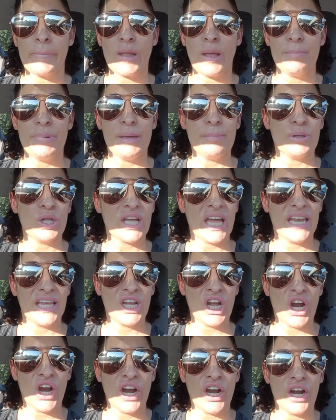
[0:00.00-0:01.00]
people
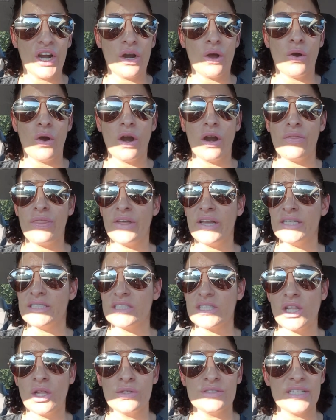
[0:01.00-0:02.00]
getting hurt or things
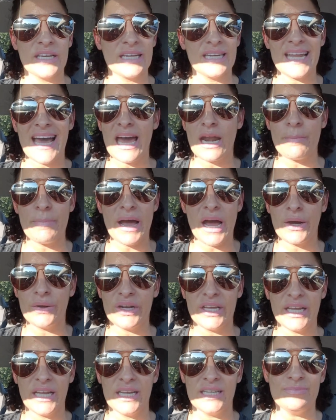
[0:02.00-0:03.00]
closing, not about
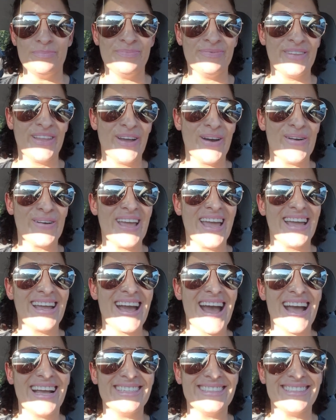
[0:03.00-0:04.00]
it. Okay,
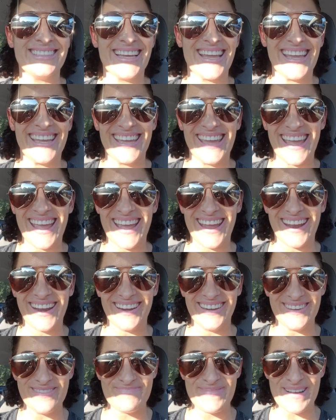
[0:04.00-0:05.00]
guys, take
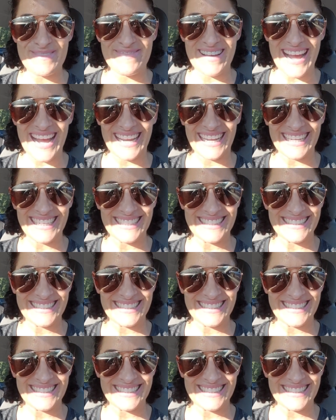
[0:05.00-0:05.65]
care. Bye-bye.